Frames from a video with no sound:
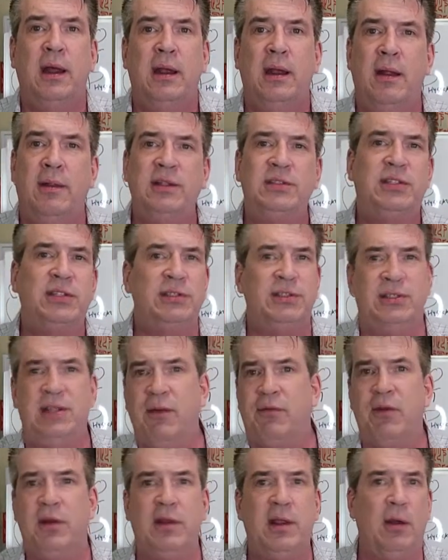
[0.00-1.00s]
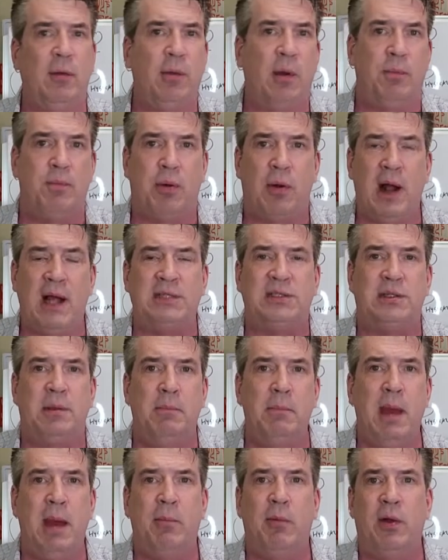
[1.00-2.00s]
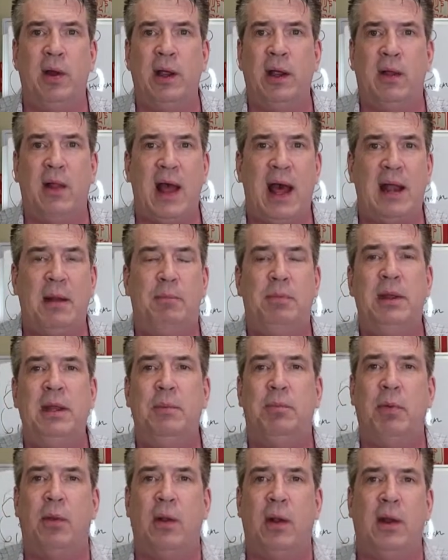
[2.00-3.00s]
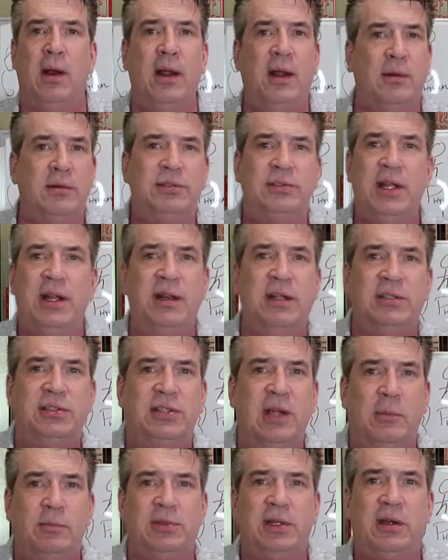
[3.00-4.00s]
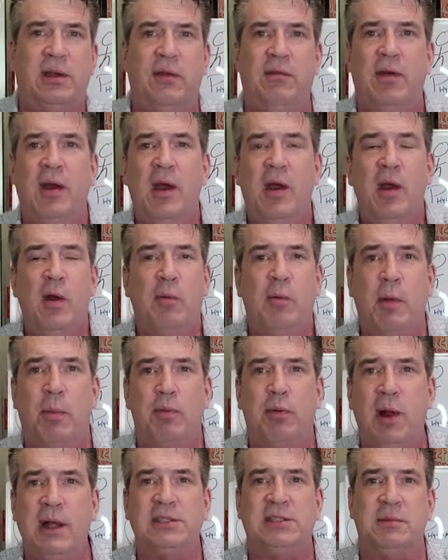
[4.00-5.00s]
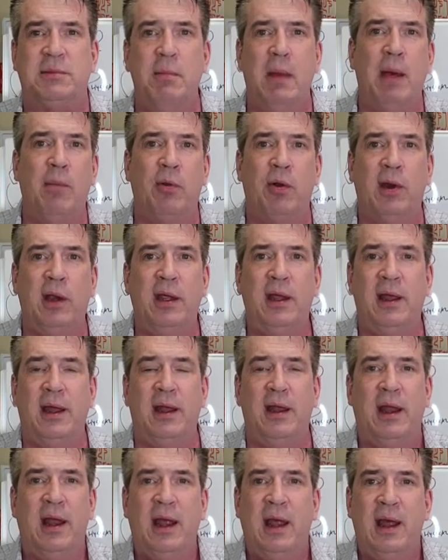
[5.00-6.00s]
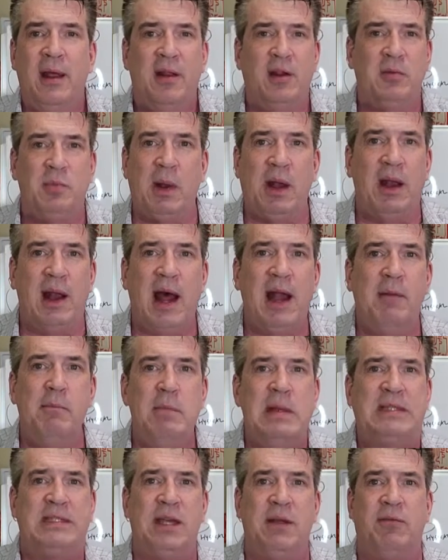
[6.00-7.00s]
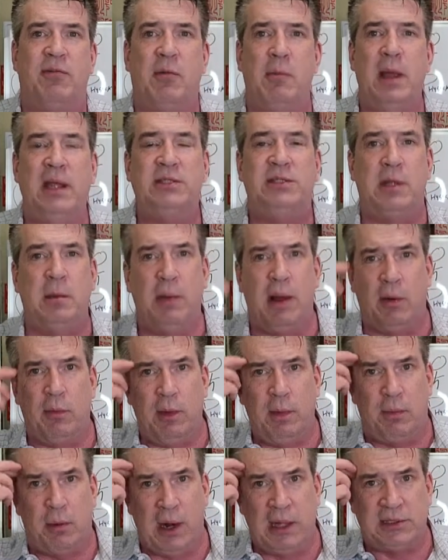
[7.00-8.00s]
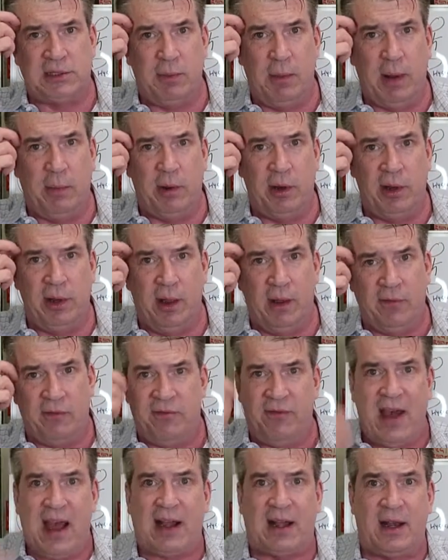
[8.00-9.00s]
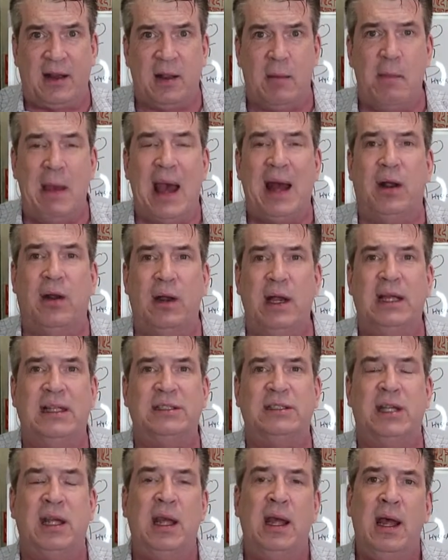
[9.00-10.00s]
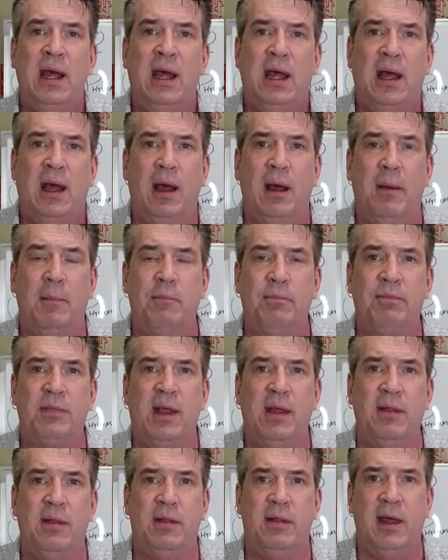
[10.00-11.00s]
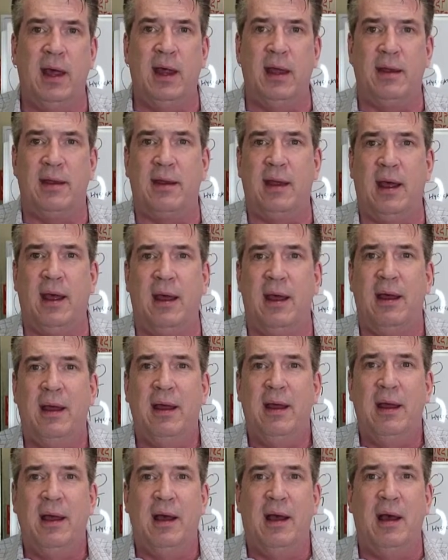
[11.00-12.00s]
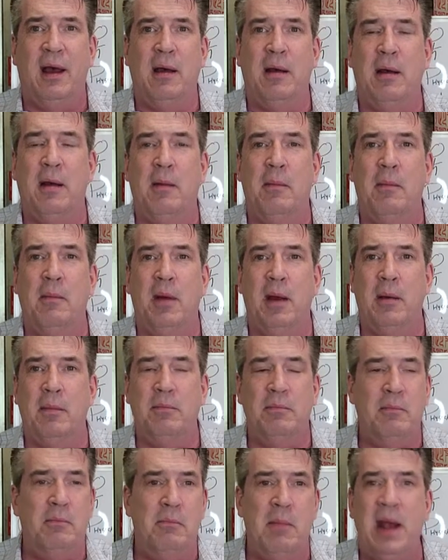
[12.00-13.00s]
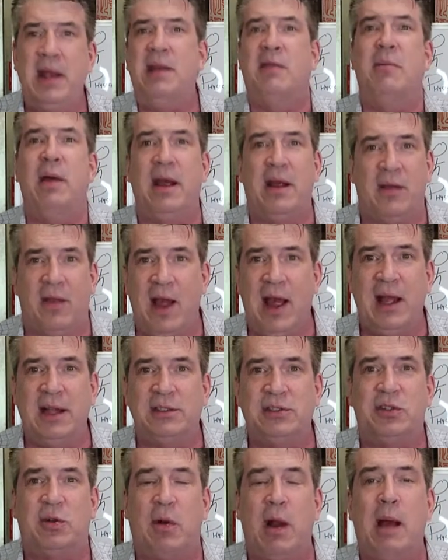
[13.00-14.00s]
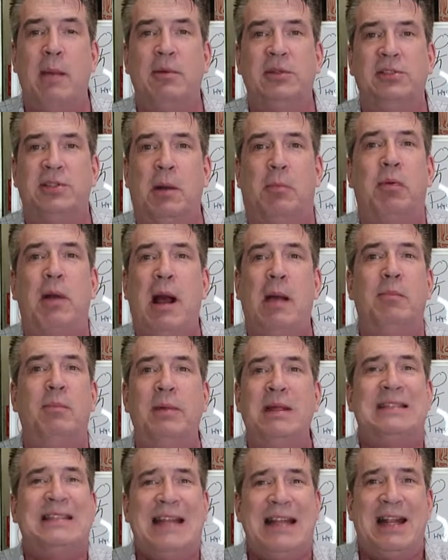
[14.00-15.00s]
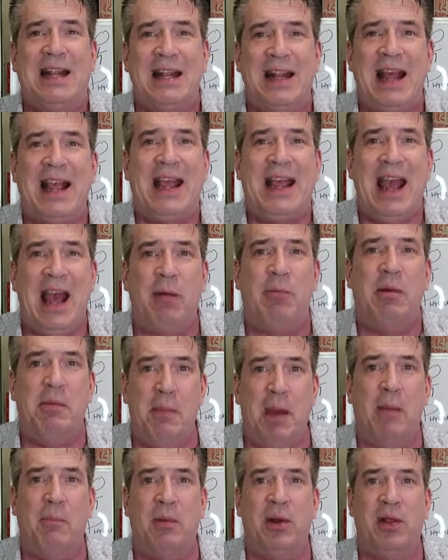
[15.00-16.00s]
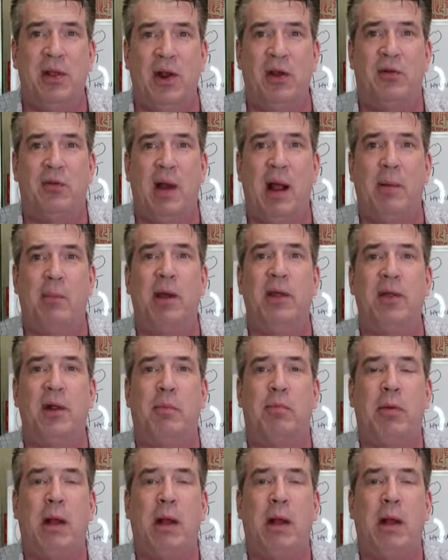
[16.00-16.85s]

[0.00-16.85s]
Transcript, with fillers: Now, this is different than repressed memory. A lot of people are interested in the subject of repressed memory, and there's been a lot of misinformation about repressed memory. The fact of the matter is um, that uh, uh, uh, uh many of my clients' traumas, their problem isn't that they can't remember their trauma, their